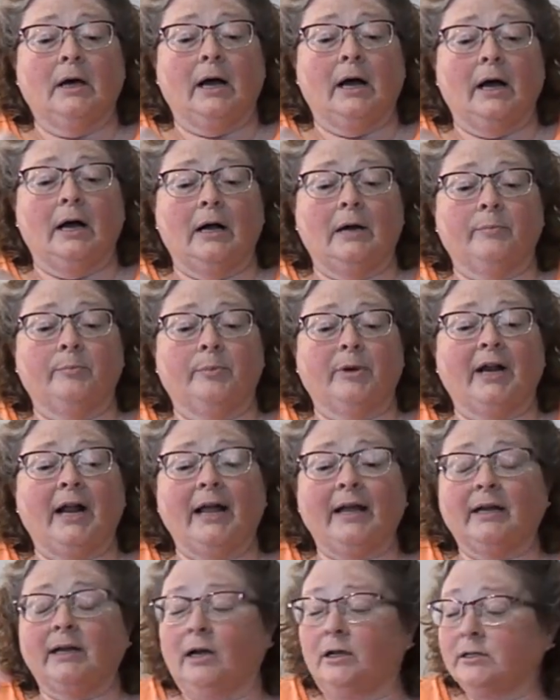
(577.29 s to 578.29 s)
But
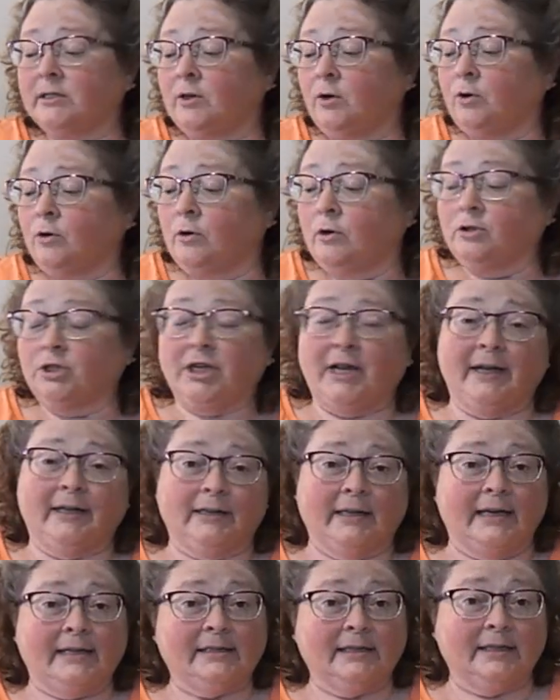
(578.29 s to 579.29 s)
I could also crochet
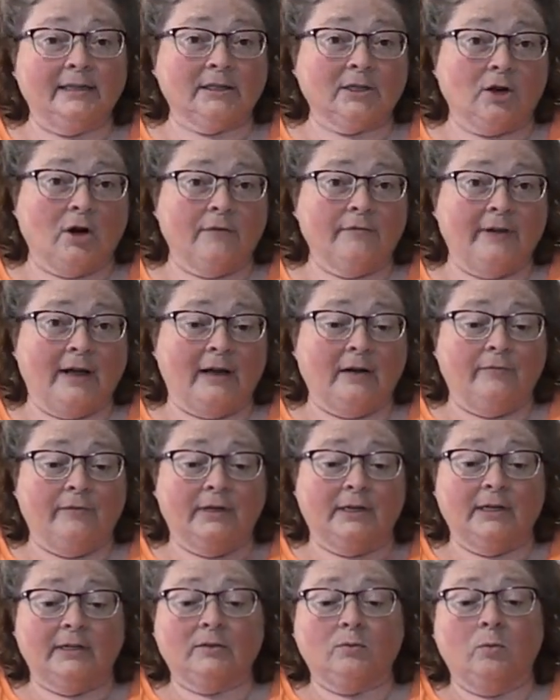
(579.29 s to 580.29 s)
a lacy scarf out of
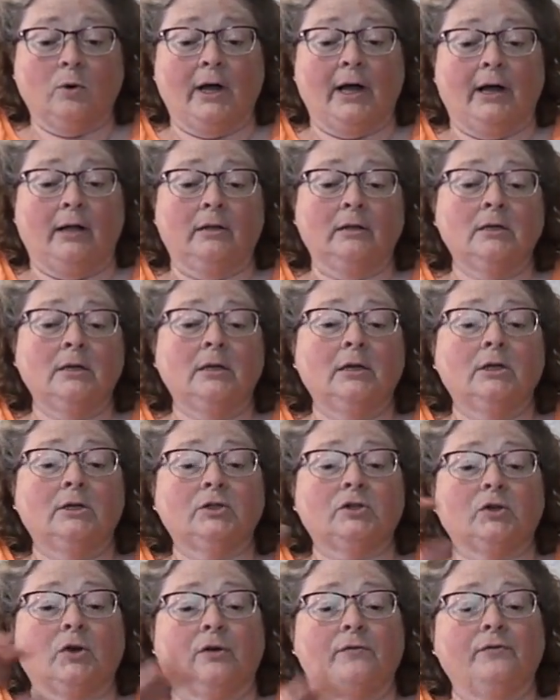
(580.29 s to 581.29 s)
it as well.
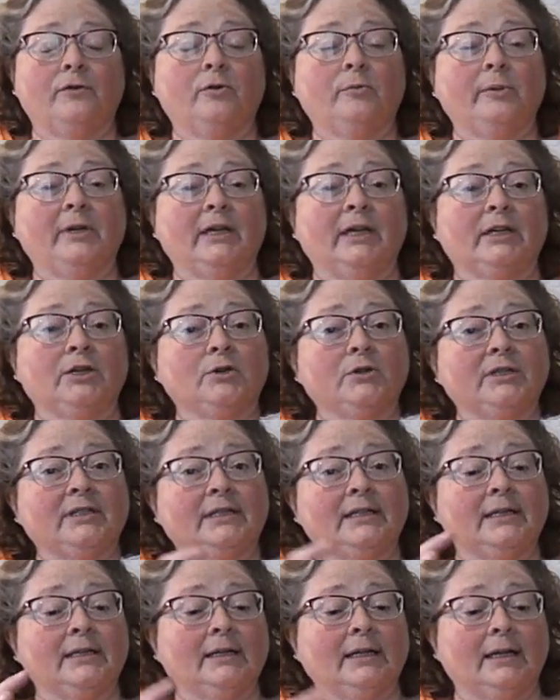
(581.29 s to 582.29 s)
So if you'd be
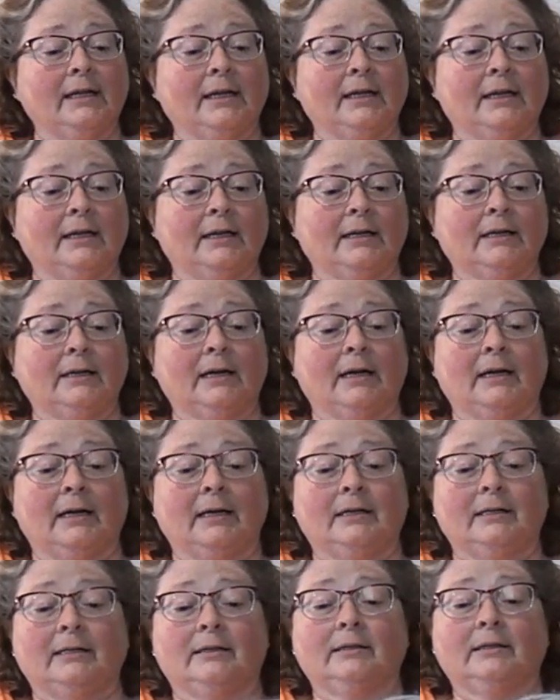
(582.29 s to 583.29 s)
interested in
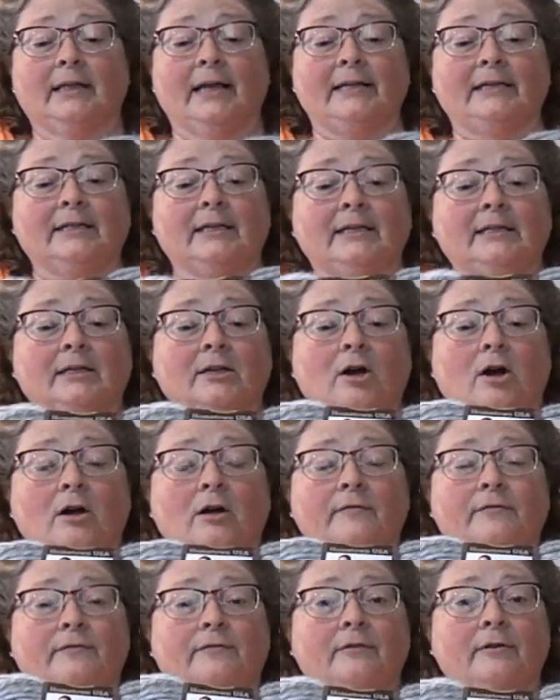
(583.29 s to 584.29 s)
a lacy
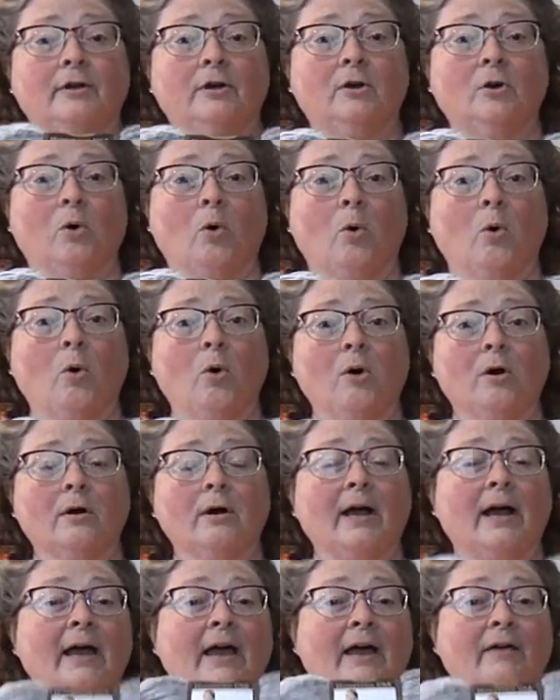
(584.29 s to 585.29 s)
scarf
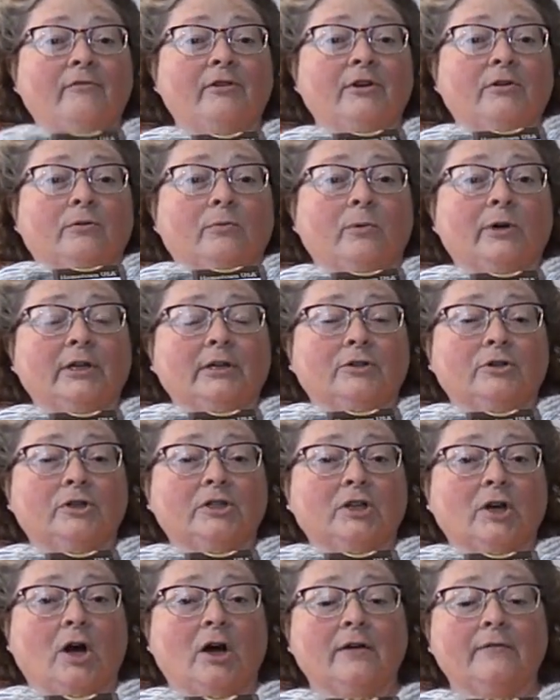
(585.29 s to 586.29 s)
or a heavier winter
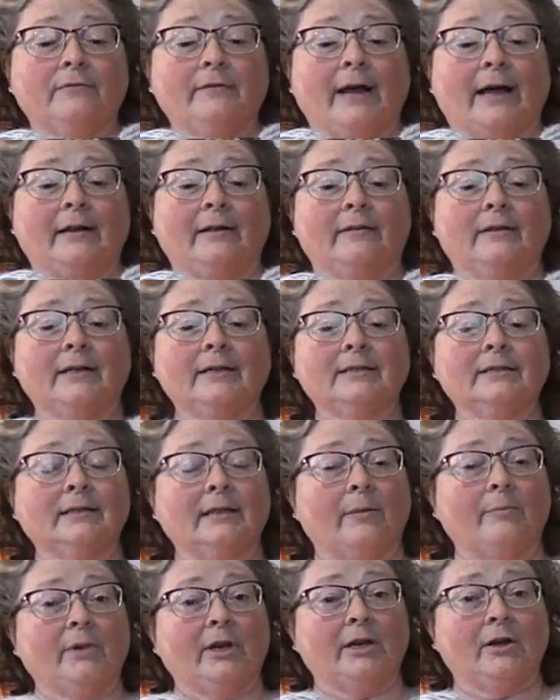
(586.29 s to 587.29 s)
scarf out of this,
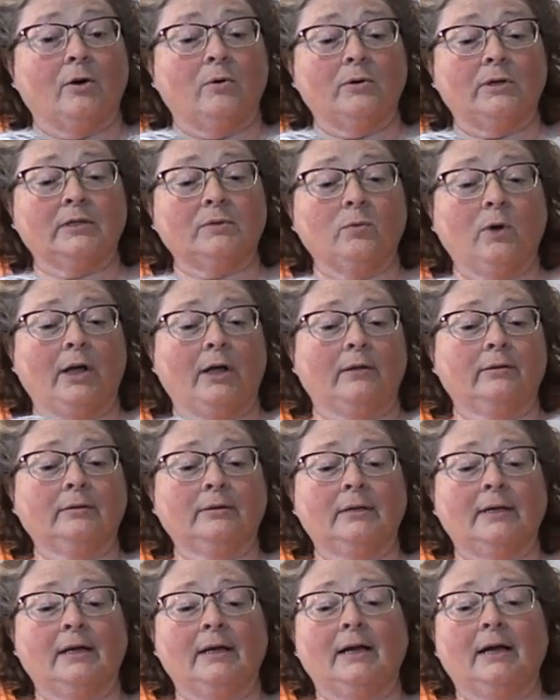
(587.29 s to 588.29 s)
let me know as well.
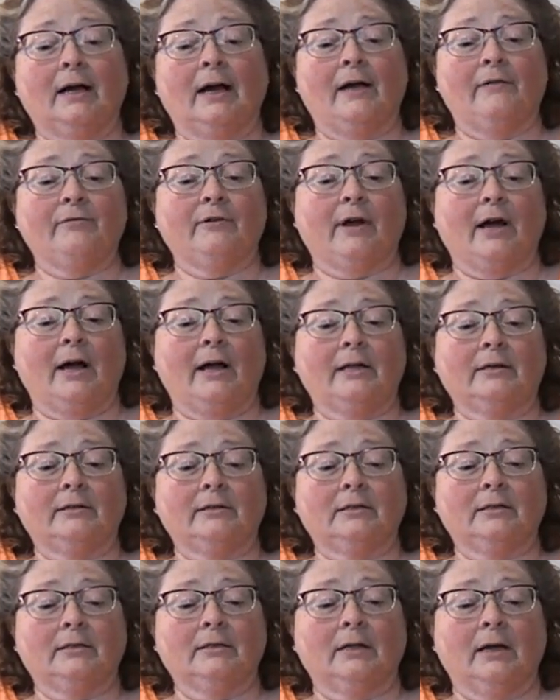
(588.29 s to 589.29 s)
I've
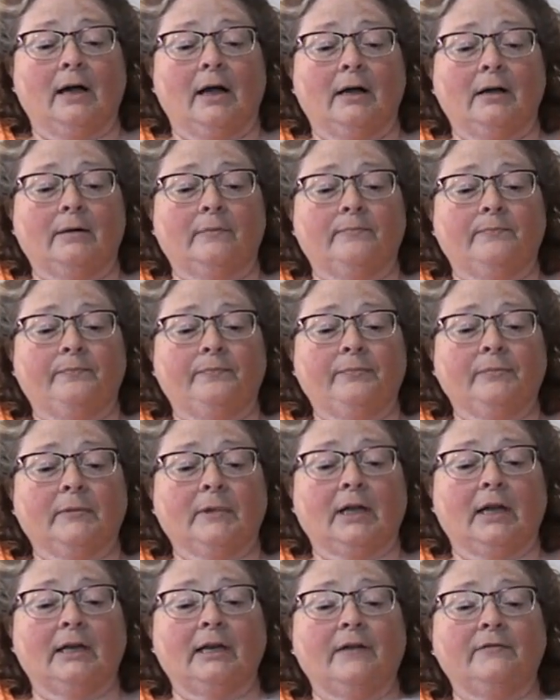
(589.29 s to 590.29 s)
got
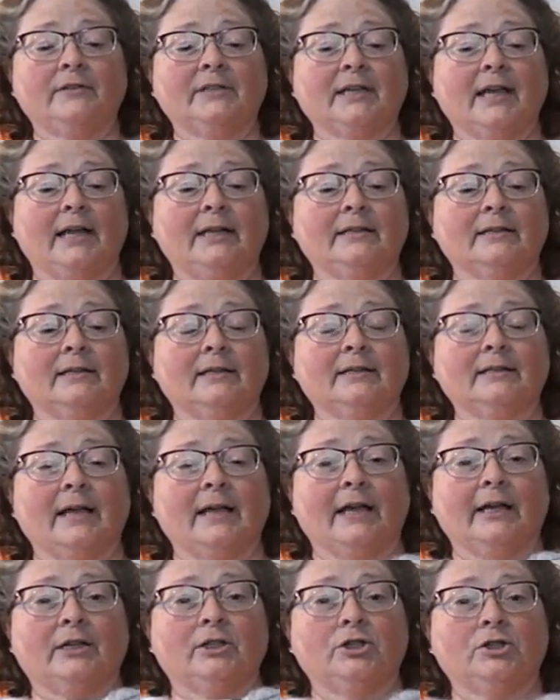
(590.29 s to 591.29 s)
enough skeins of this.
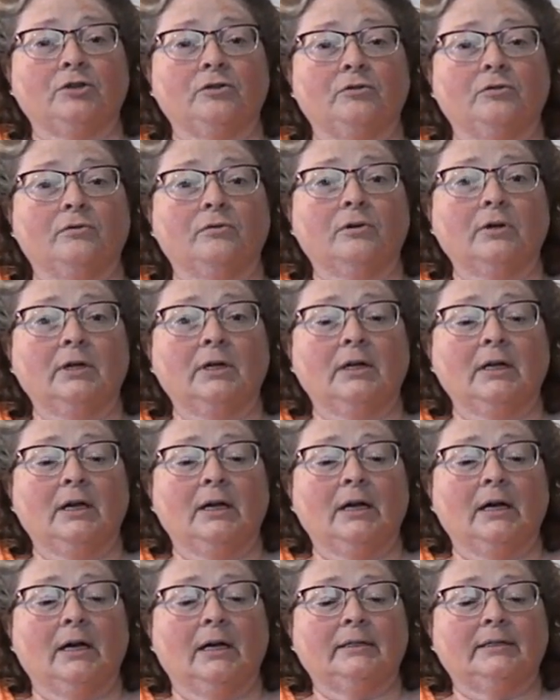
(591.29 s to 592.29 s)
I could
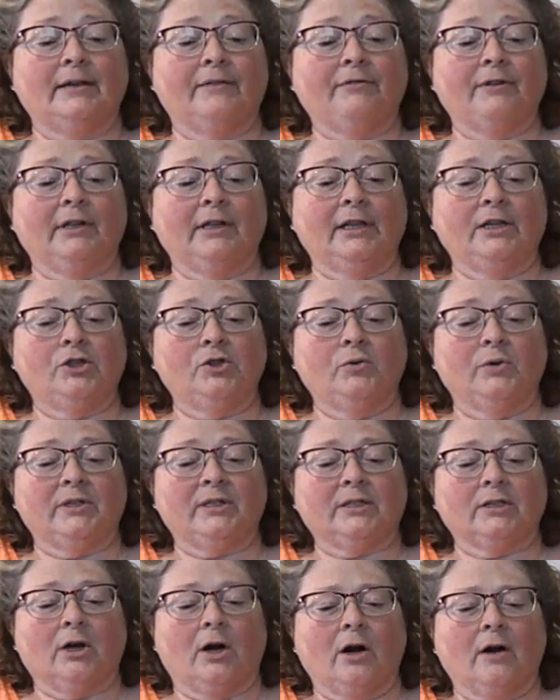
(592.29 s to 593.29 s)
definitely do a
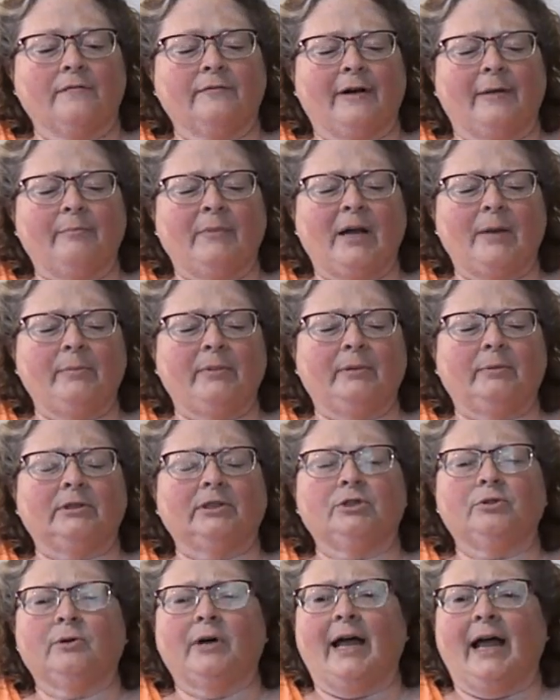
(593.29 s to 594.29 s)
scarf. I might be able
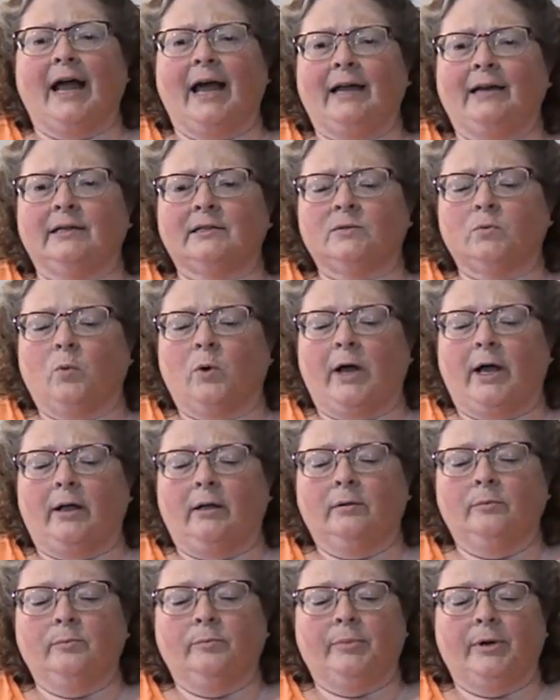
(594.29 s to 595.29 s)
to do a hat as
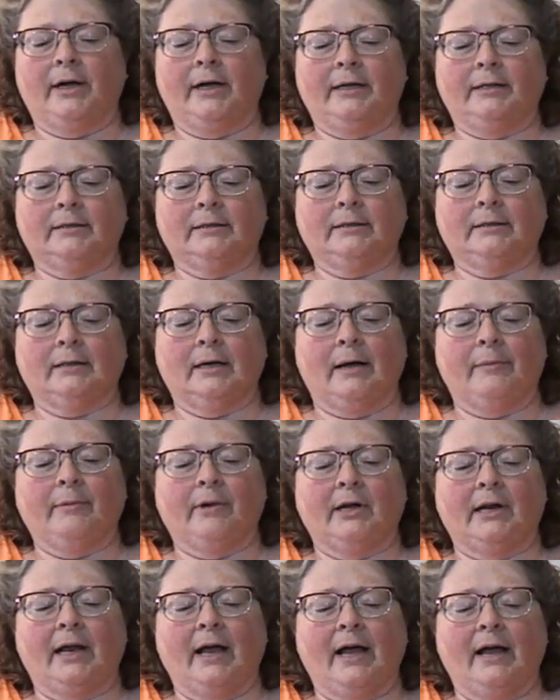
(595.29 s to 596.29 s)
well, but
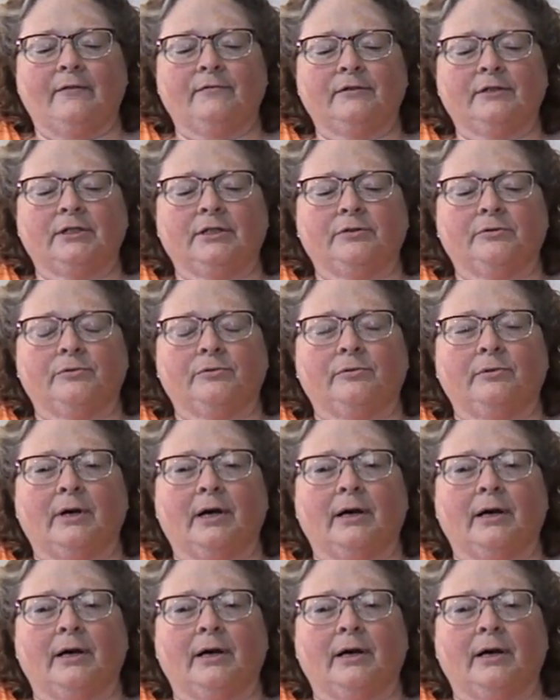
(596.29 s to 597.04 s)
I'm going to have to